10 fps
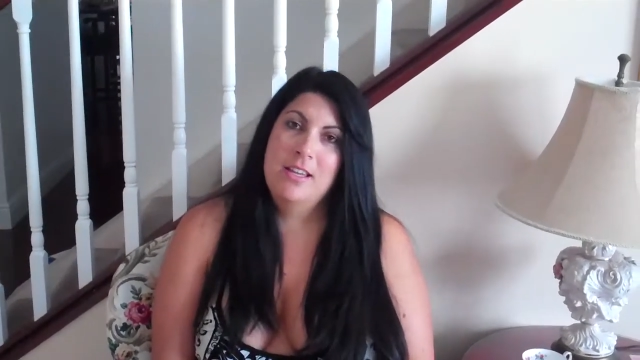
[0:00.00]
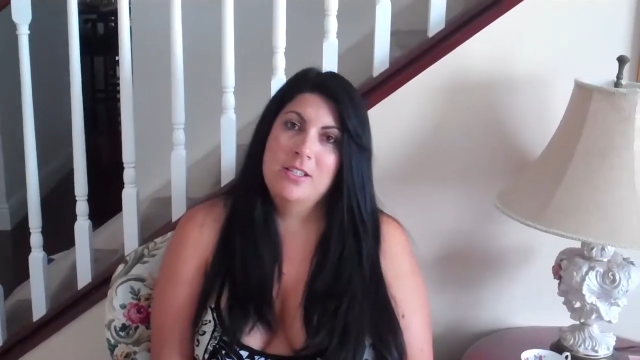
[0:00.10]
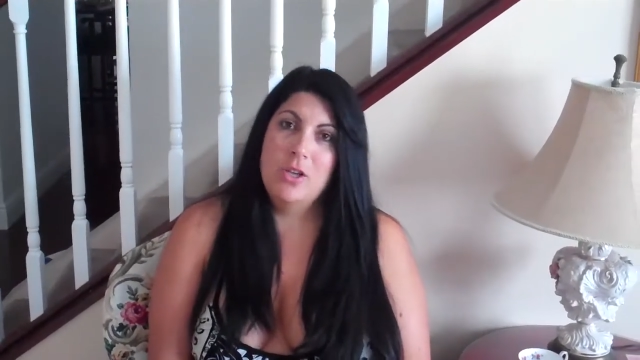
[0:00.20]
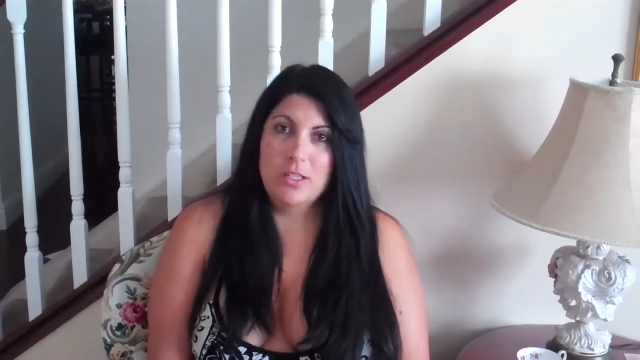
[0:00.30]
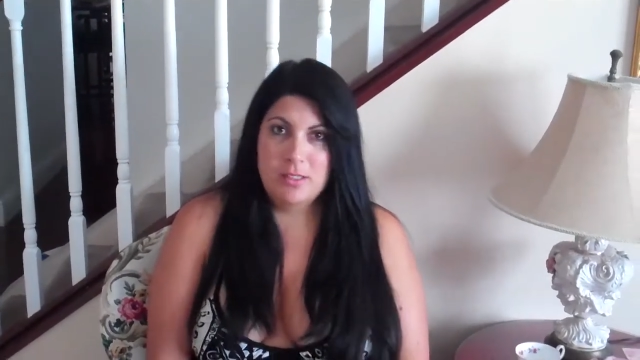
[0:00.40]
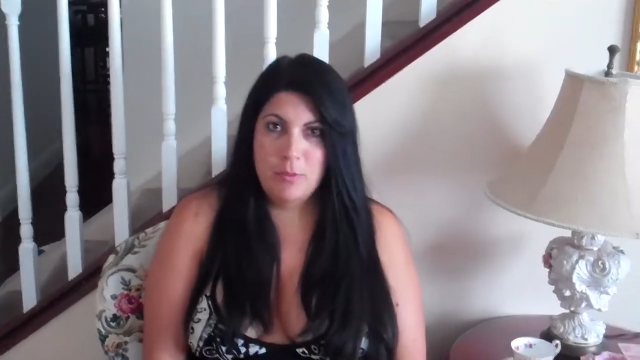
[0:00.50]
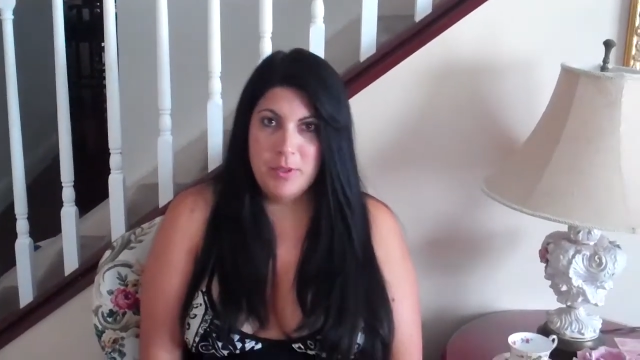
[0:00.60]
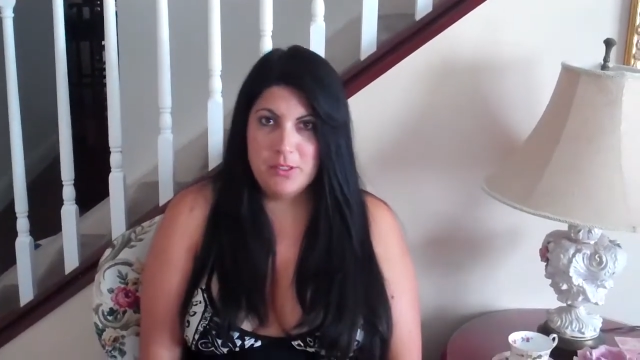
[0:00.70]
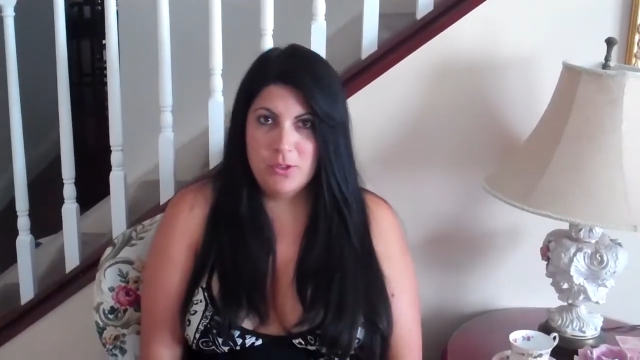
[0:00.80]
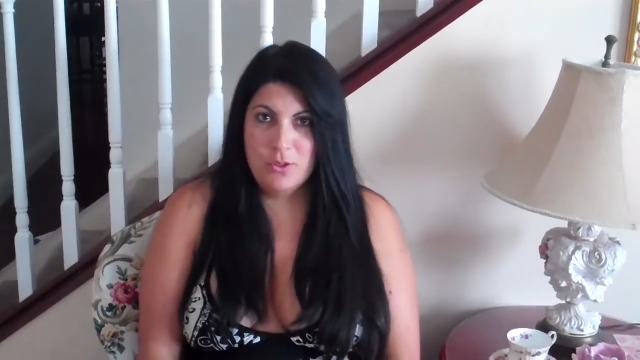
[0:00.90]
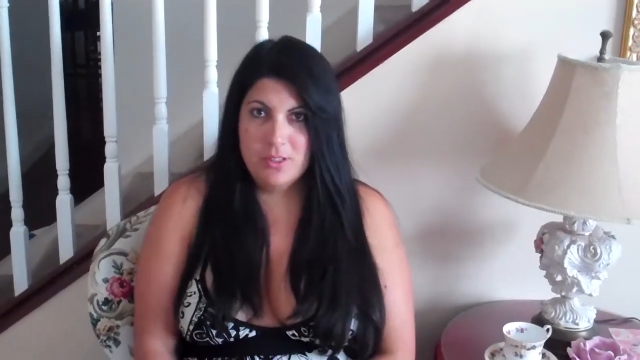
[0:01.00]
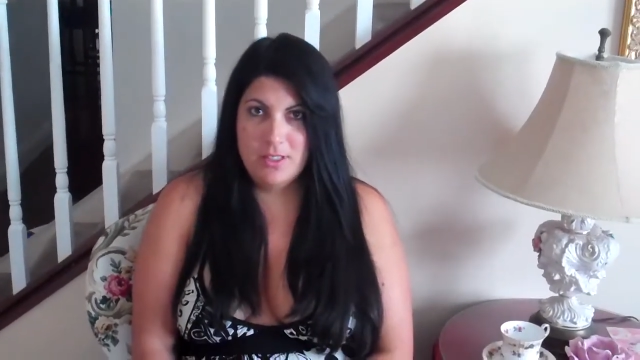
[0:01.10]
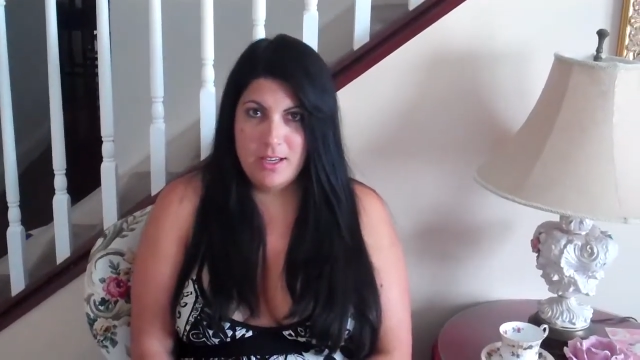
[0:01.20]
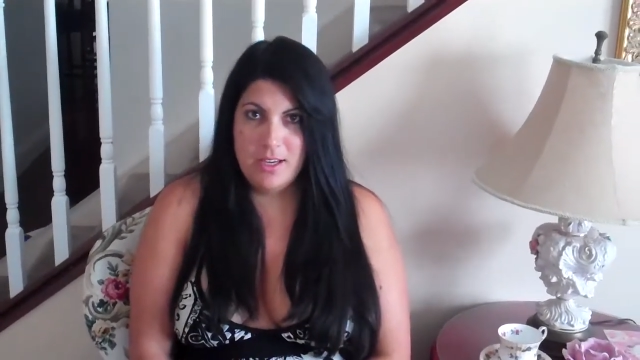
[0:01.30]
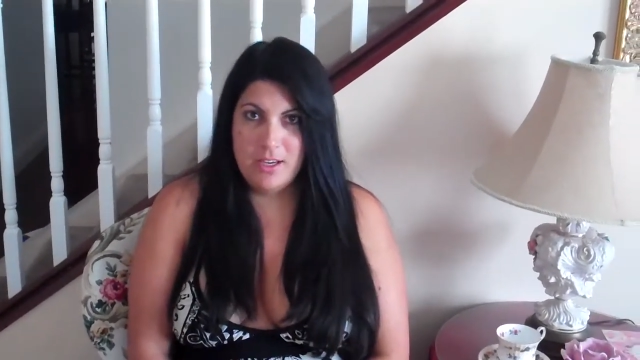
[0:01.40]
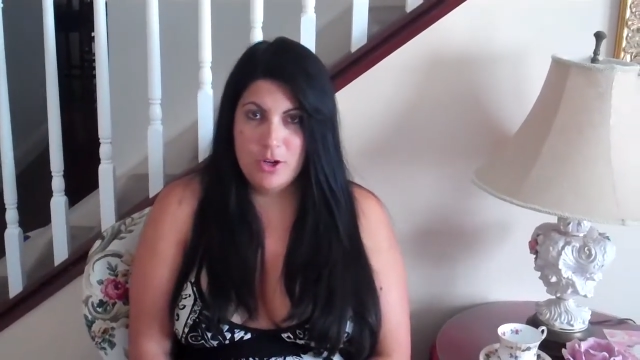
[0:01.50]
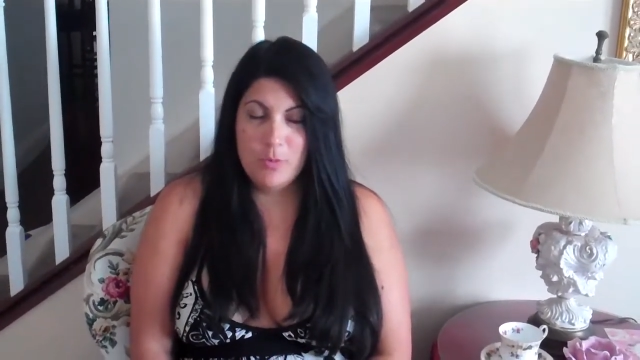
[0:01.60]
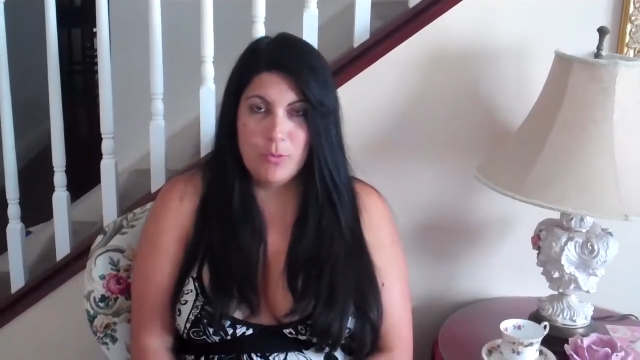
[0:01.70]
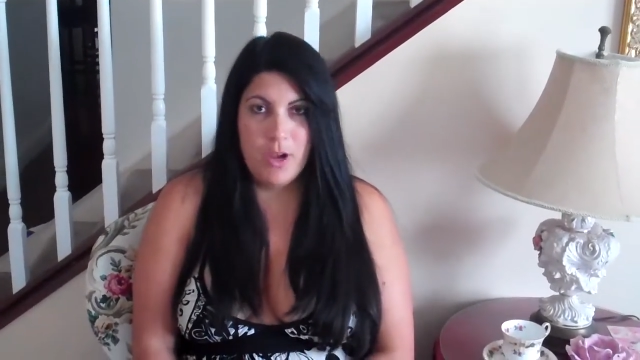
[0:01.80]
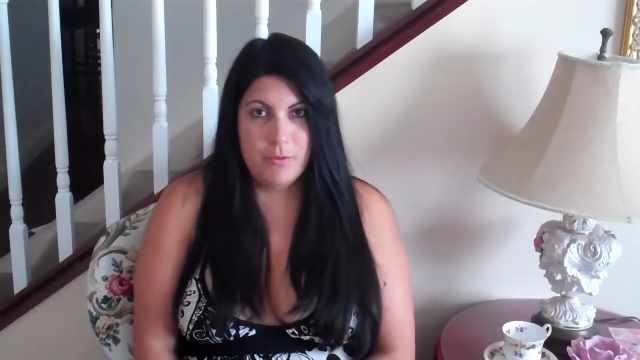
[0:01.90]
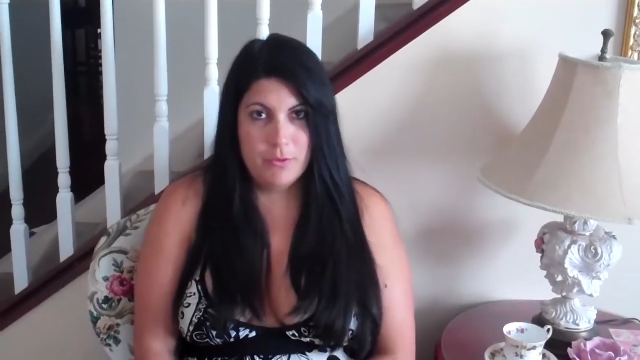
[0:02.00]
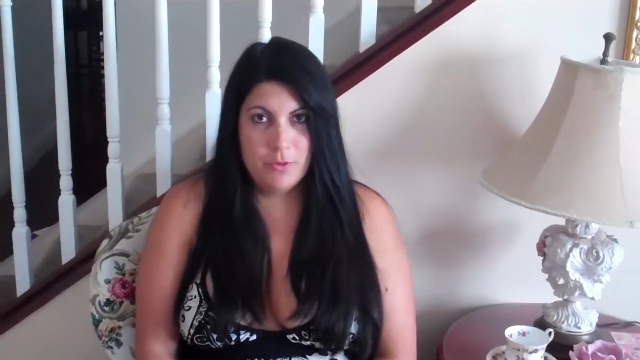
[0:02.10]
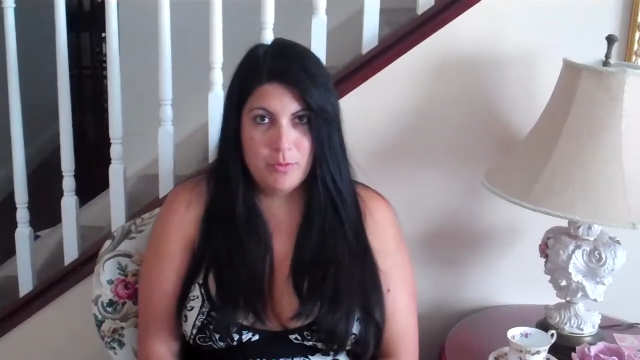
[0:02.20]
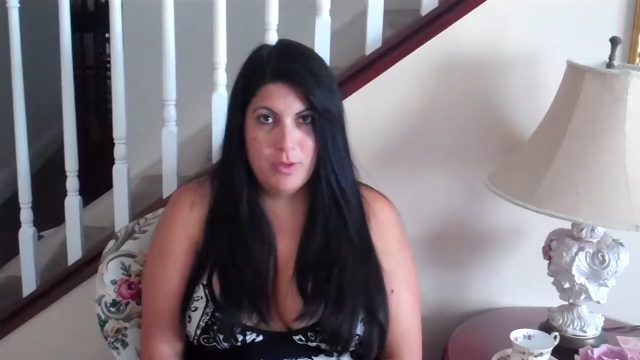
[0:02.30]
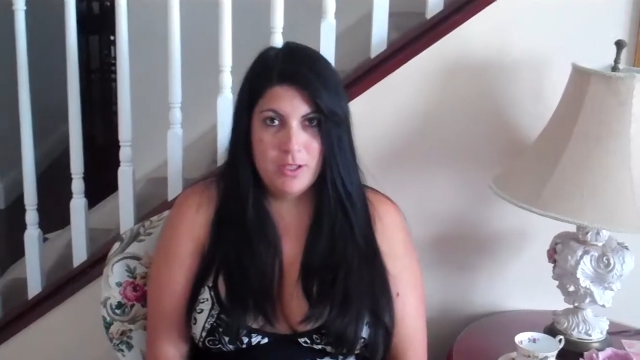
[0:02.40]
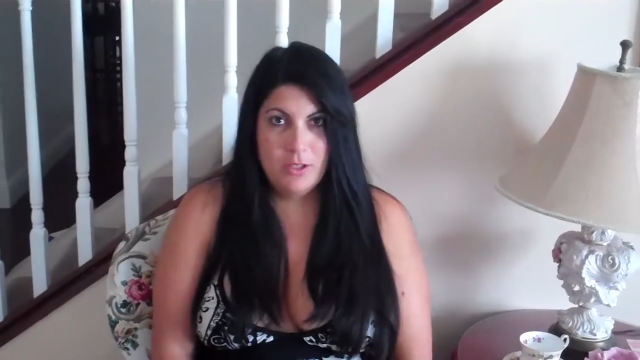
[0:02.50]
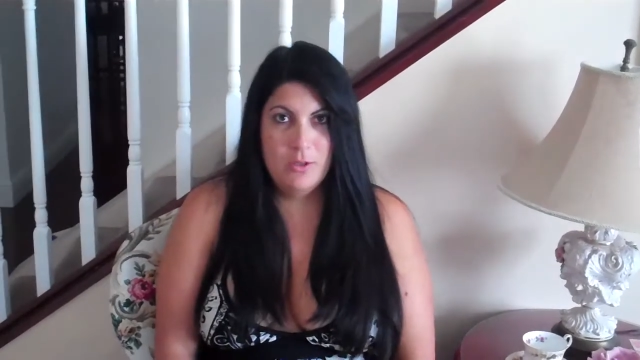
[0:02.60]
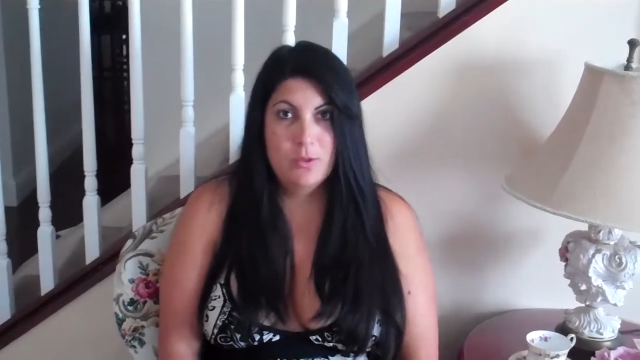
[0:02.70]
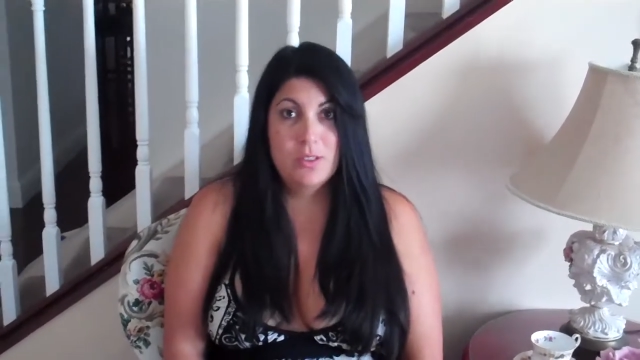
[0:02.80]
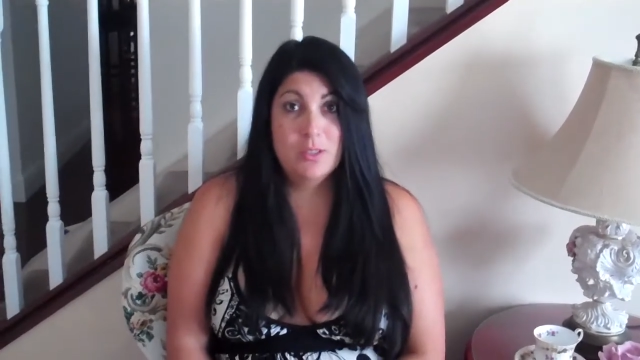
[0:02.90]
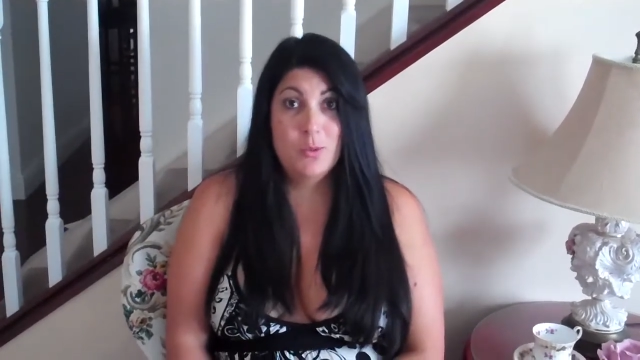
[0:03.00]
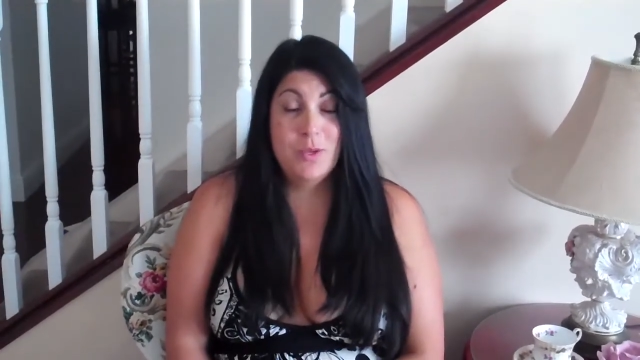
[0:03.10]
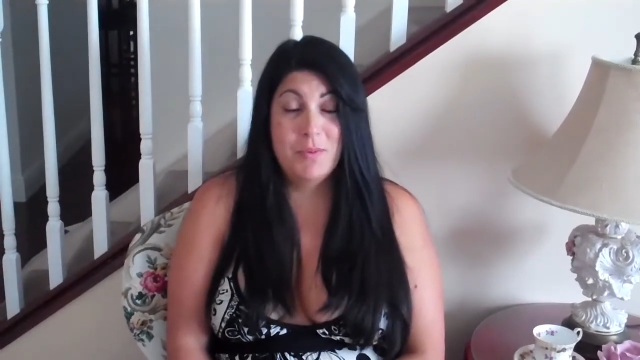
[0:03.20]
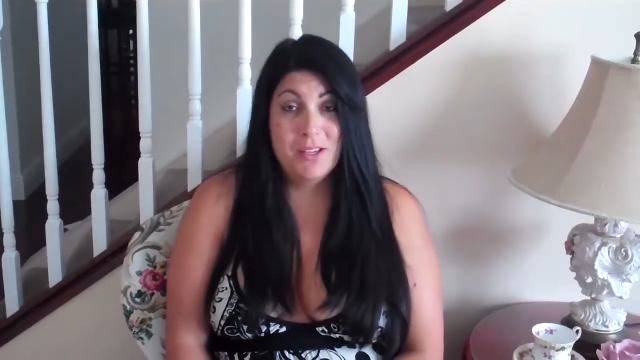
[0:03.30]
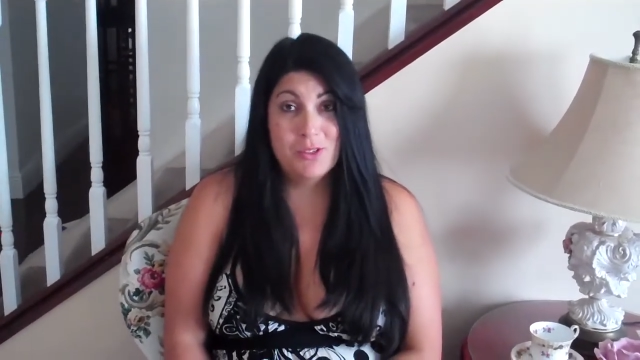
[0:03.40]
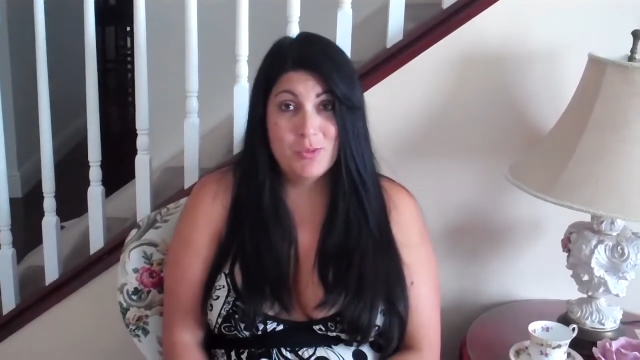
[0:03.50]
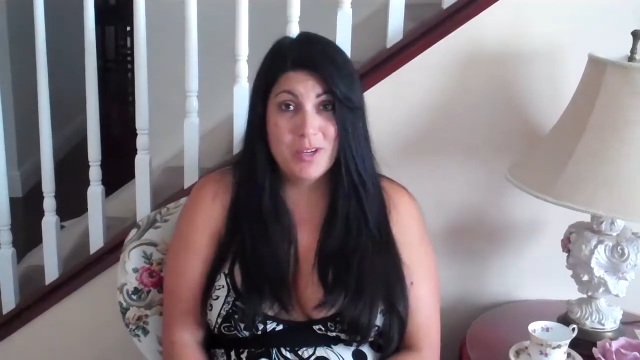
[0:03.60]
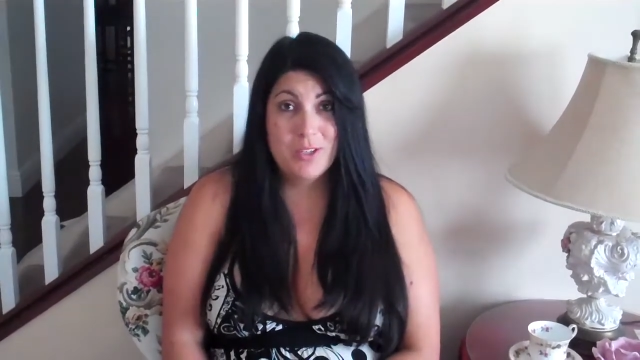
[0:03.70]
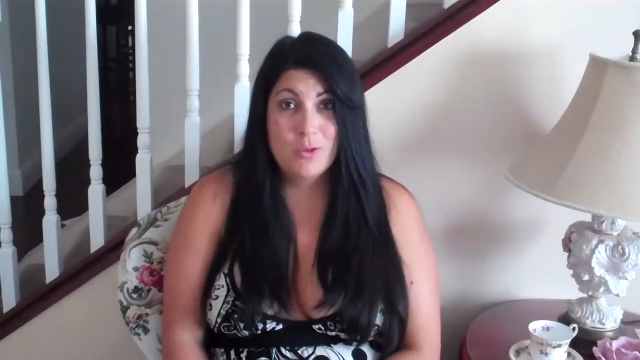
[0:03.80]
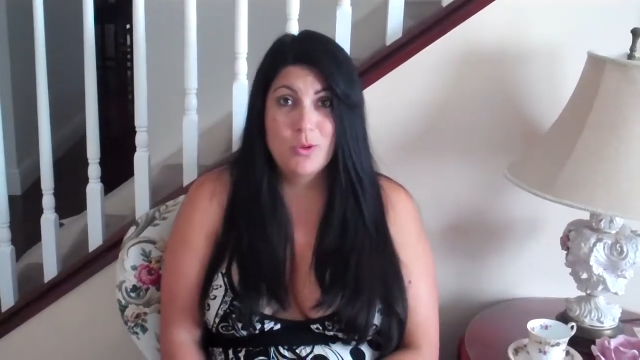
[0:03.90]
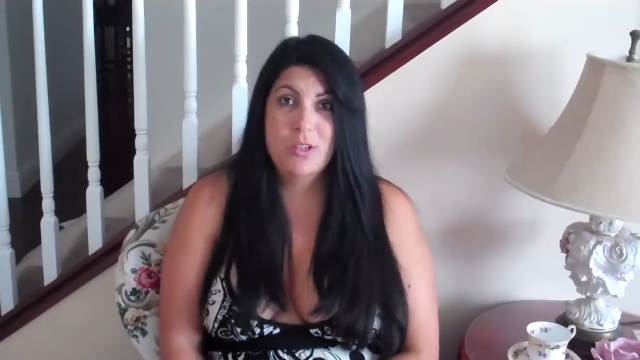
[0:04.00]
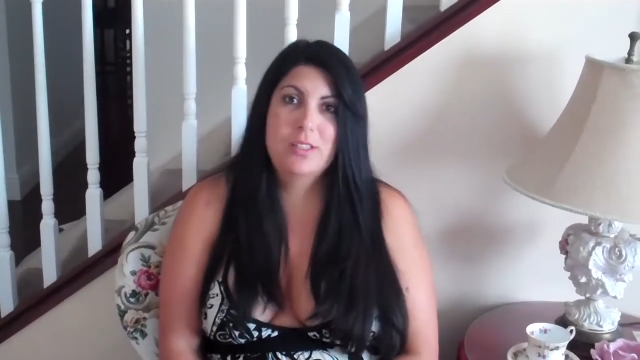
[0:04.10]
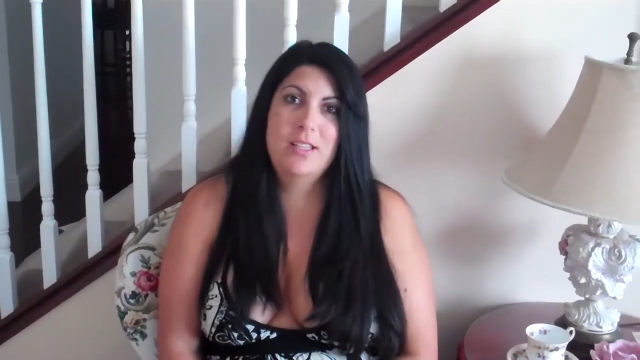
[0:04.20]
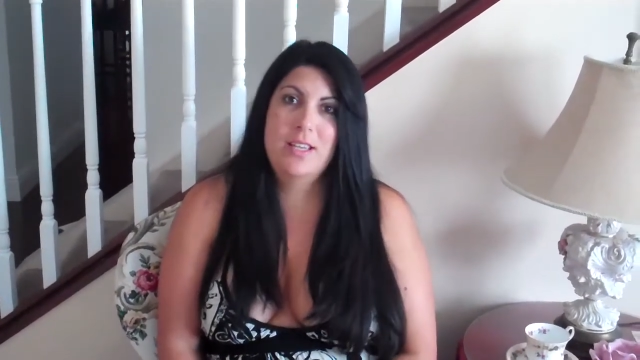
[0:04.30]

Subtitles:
taught some of my students today in our Profit from Being You 6-week mastermind course,